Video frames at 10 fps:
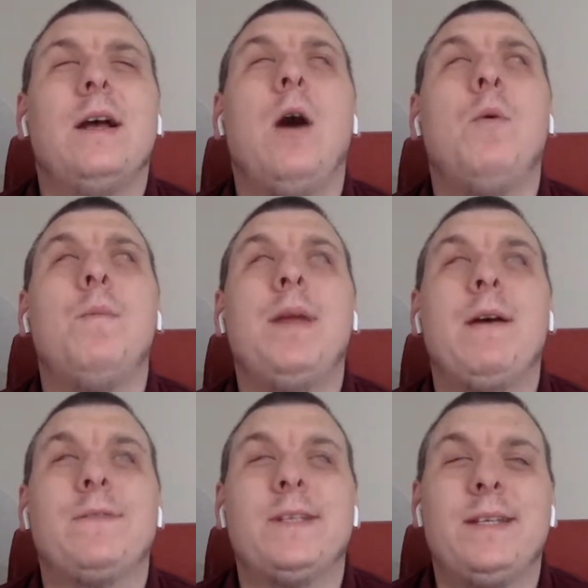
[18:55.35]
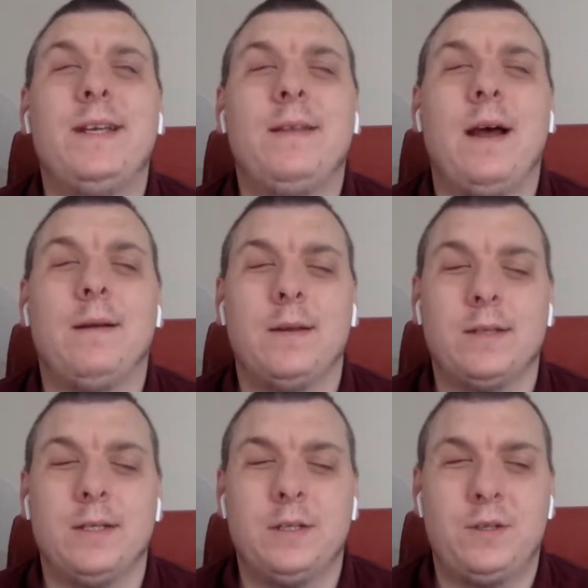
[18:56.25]
I wouldn't be able to see that
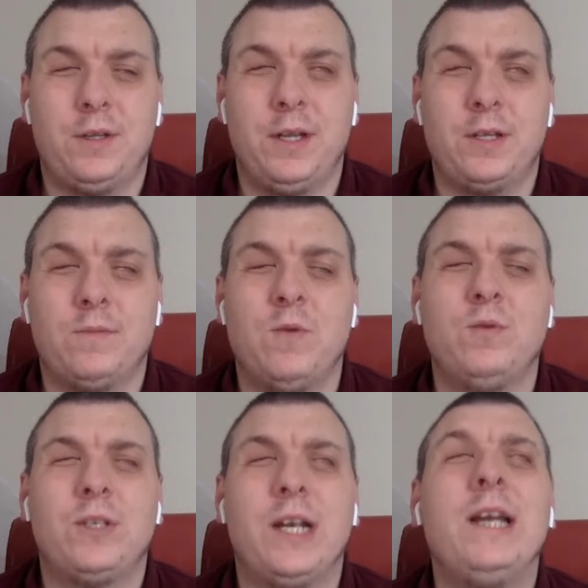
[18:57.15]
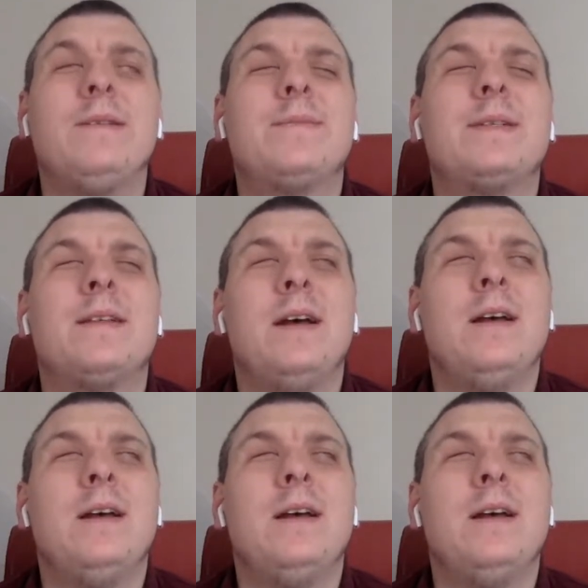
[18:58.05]
because it's small shapes.